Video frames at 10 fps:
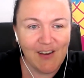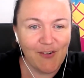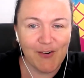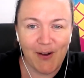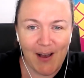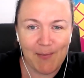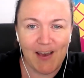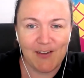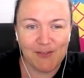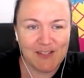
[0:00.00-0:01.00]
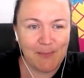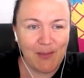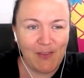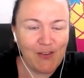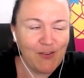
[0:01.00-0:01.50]
or an iPad or
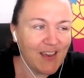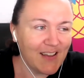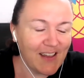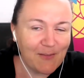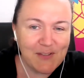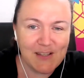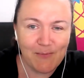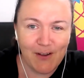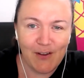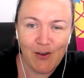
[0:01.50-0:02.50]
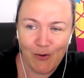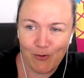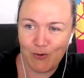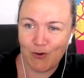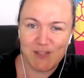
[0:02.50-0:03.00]
something that you can connect with someone
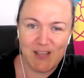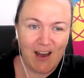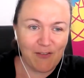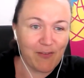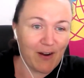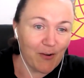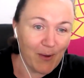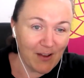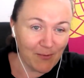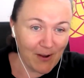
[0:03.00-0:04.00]
who knows how far away